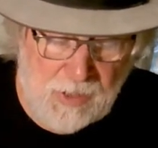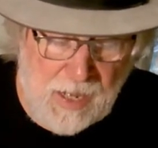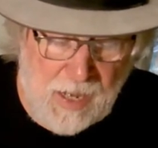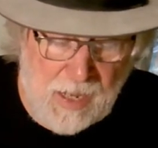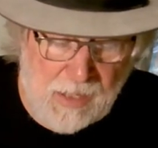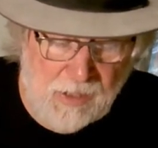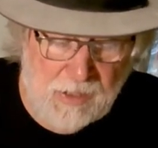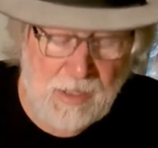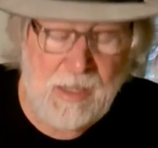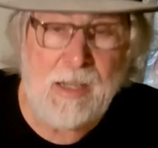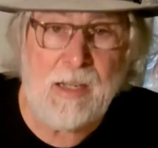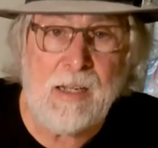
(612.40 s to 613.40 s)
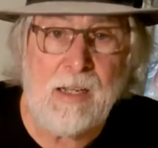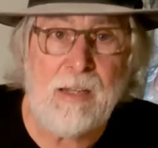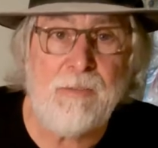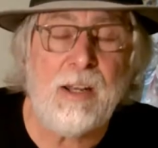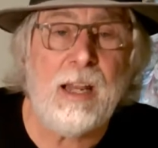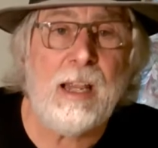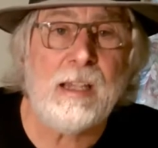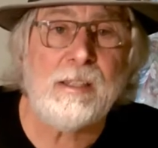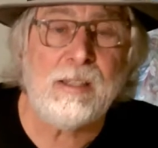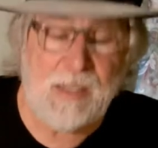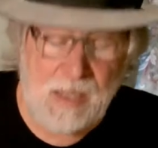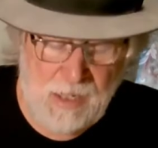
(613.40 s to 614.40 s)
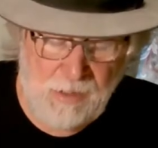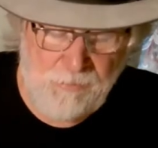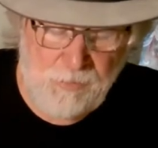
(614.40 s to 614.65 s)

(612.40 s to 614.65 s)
gas, and it even has a setting for